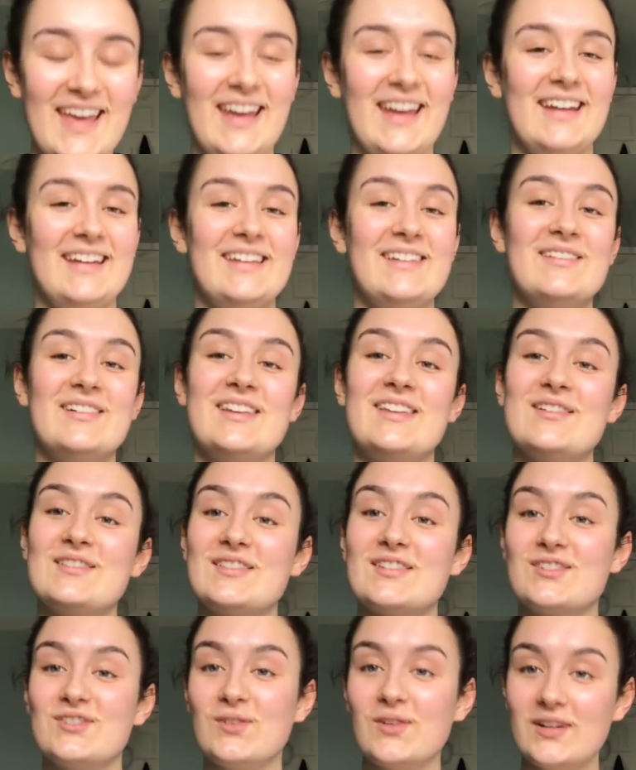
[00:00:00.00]
And you would use
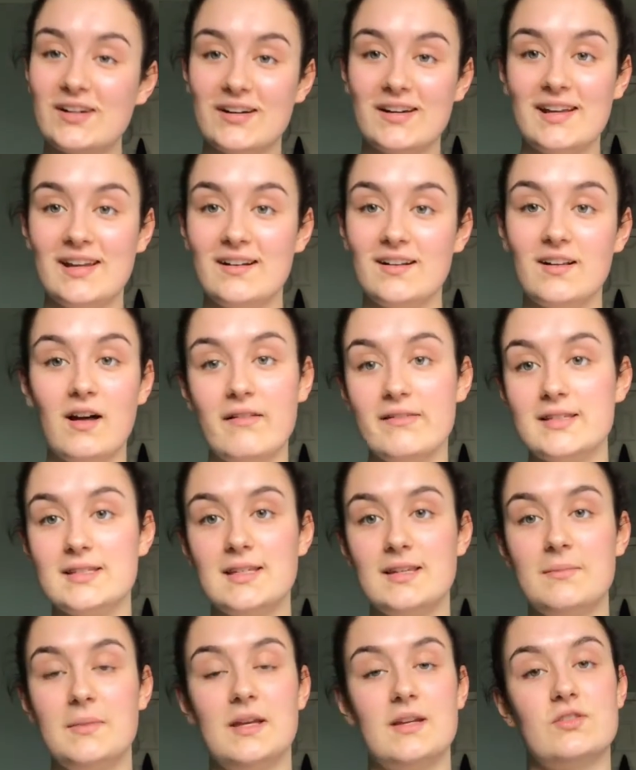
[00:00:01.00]
the shorter needle,
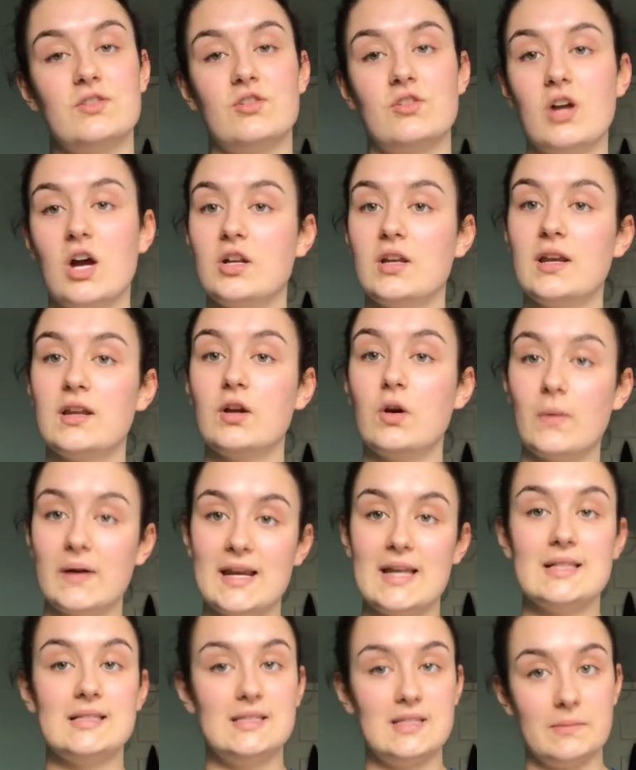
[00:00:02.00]
obviously, because you're not
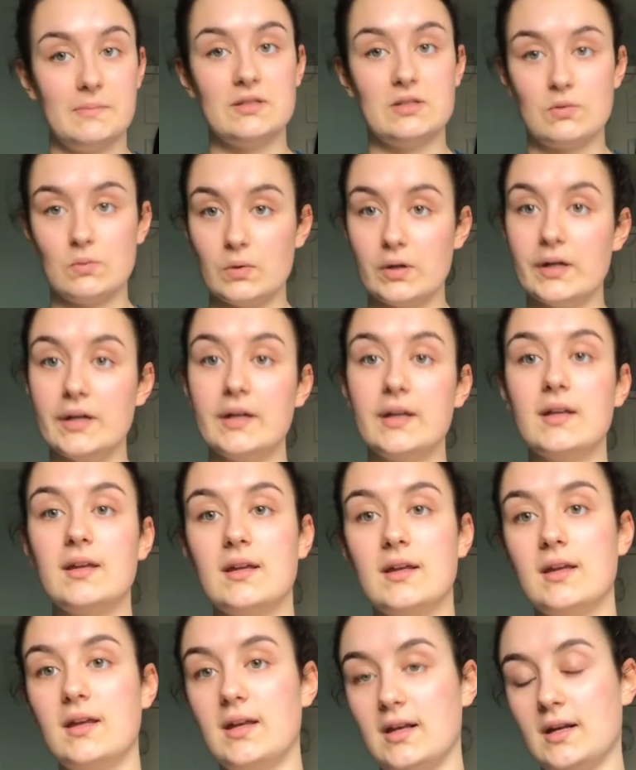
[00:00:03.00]
going as deep as you would
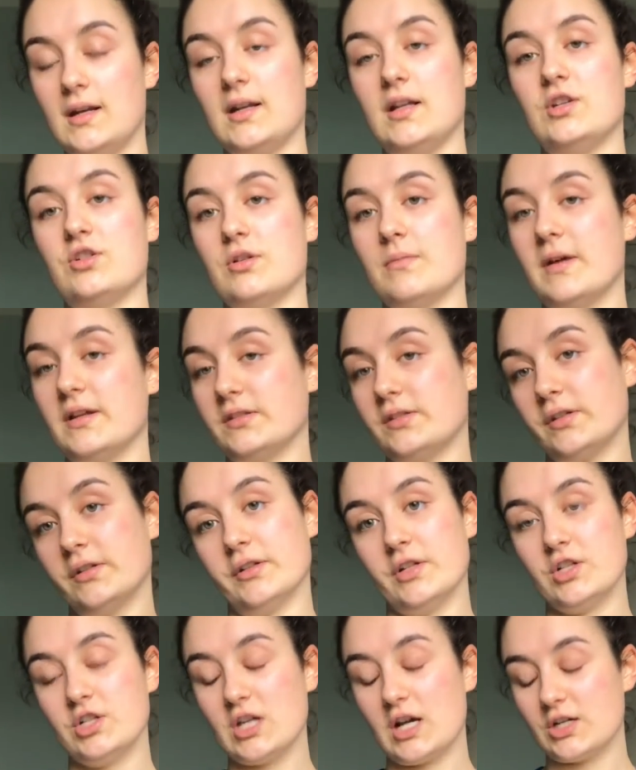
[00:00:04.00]
in an
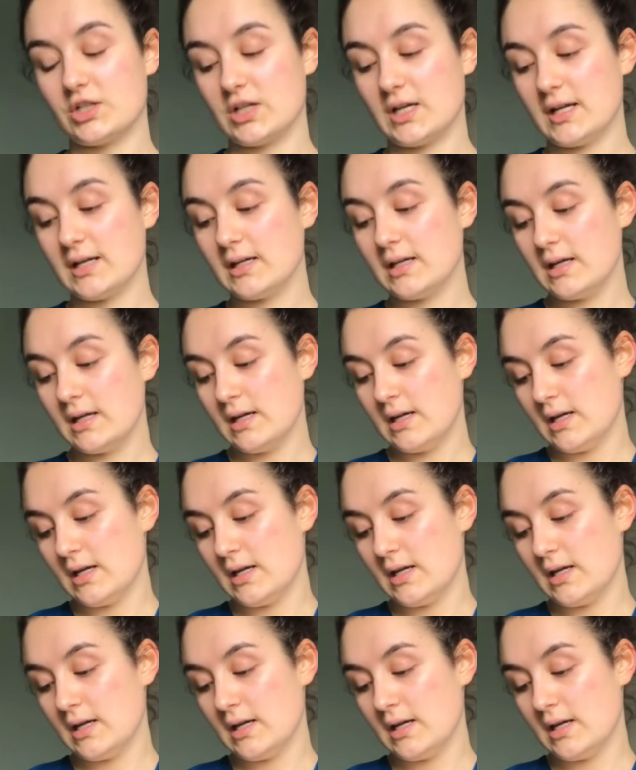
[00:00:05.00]
intramuscular injection.